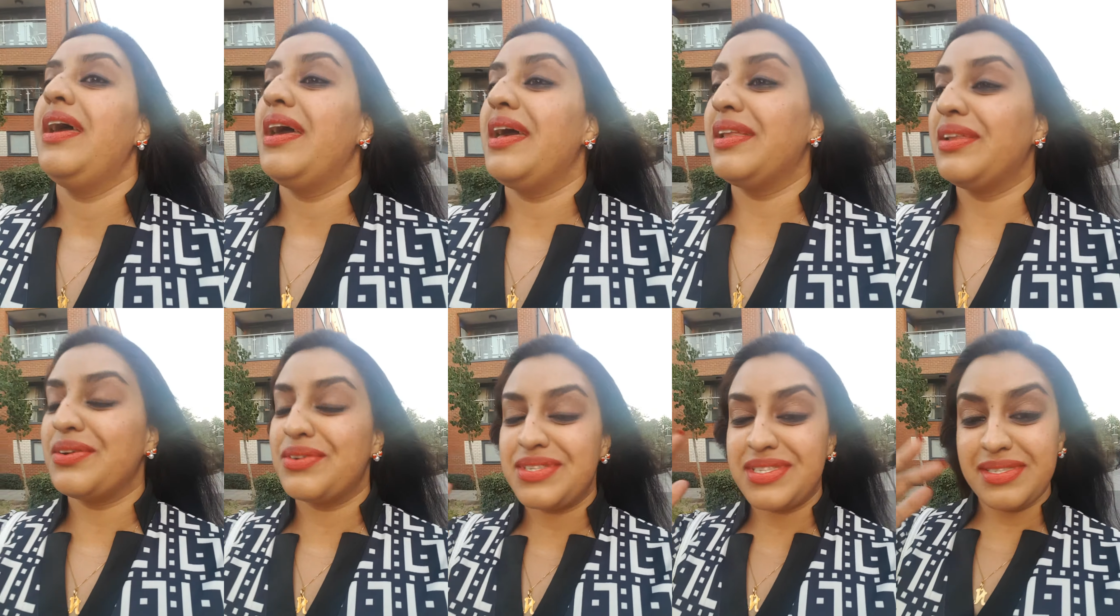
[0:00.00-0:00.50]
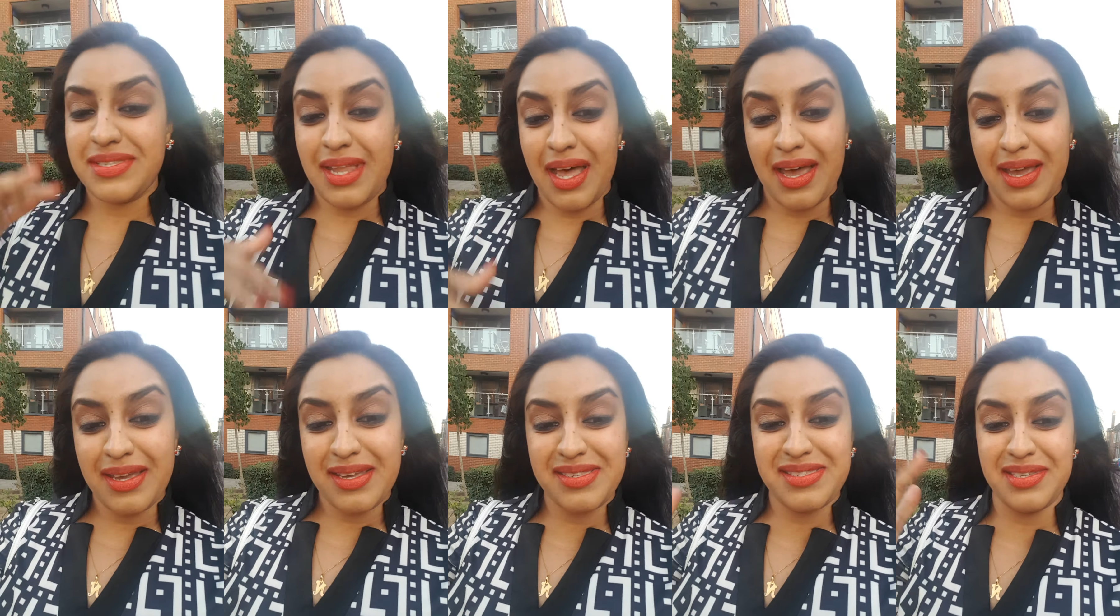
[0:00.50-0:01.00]
it looks
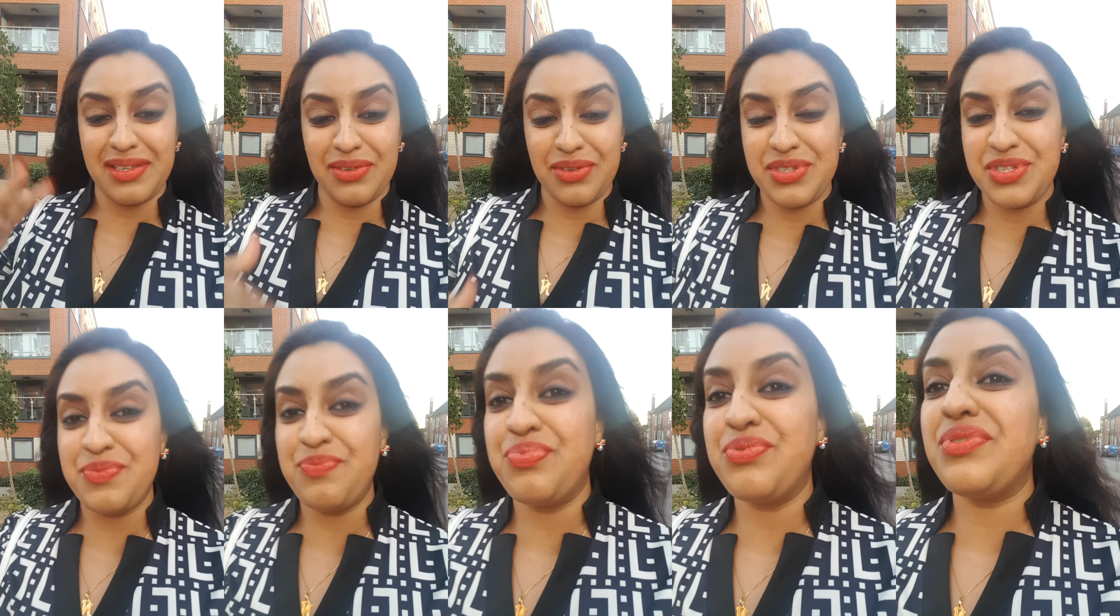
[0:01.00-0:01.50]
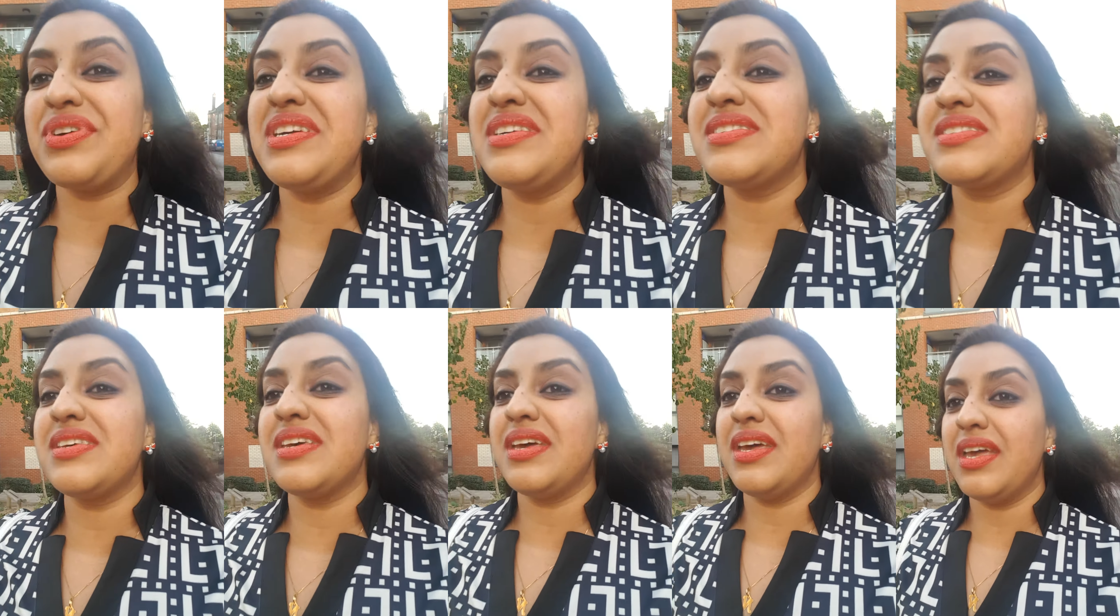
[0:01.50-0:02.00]
nice, it looks
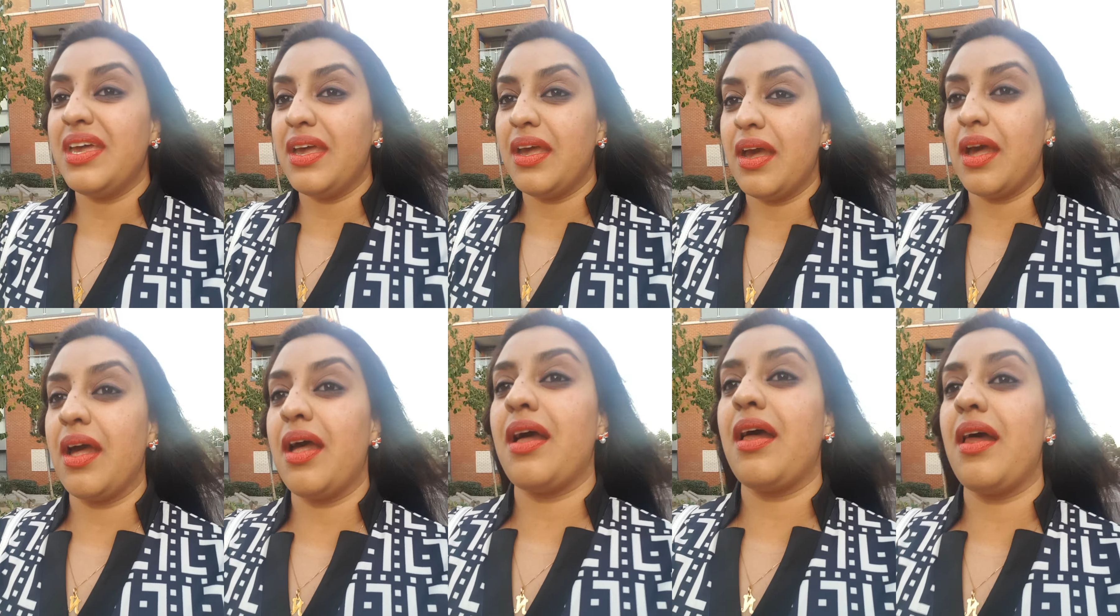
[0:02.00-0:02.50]
breezy.